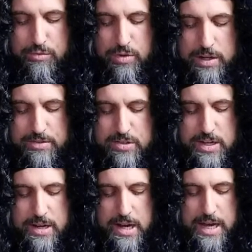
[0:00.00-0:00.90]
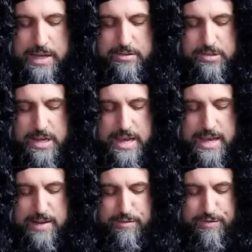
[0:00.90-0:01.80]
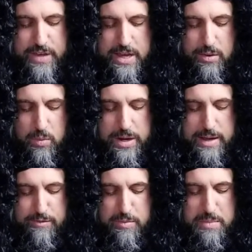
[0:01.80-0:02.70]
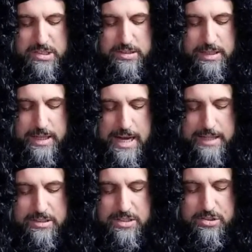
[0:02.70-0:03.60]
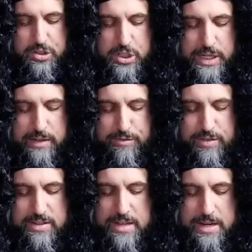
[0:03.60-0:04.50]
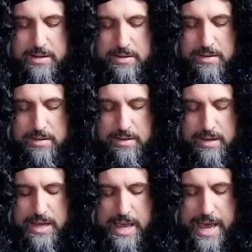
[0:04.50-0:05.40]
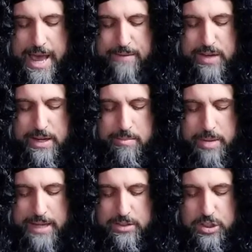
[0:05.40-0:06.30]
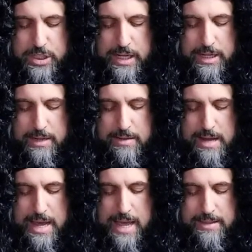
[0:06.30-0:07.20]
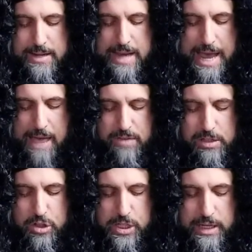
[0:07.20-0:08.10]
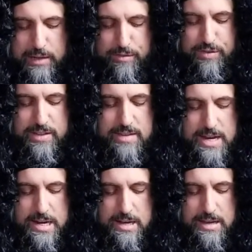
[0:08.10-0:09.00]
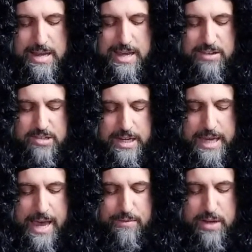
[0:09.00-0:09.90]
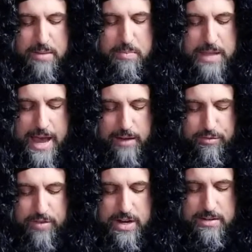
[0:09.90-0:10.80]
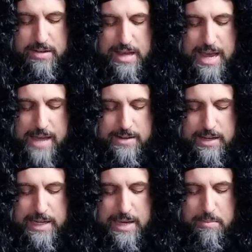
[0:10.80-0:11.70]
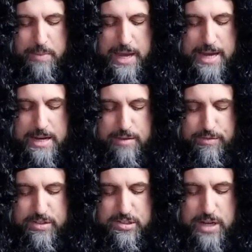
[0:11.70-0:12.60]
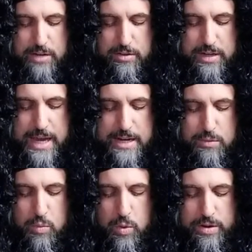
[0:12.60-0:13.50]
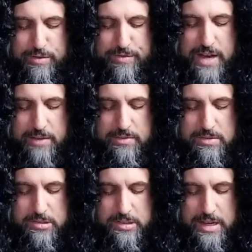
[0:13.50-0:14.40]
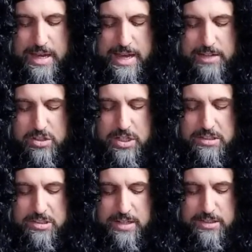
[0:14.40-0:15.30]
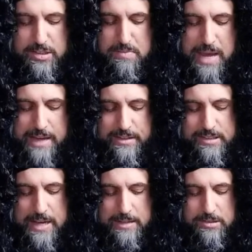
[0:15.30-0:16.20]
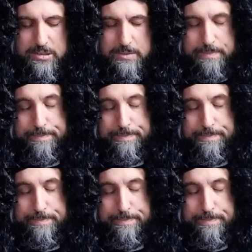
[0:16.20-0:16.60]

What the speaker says: runs and hides in fear whenever Mr. Cox has chicken for dinner. Having a pet chicken and then having chicken for dinner is like having a black friend and then campaigning for segregated water fountains. It just doesn't make sense.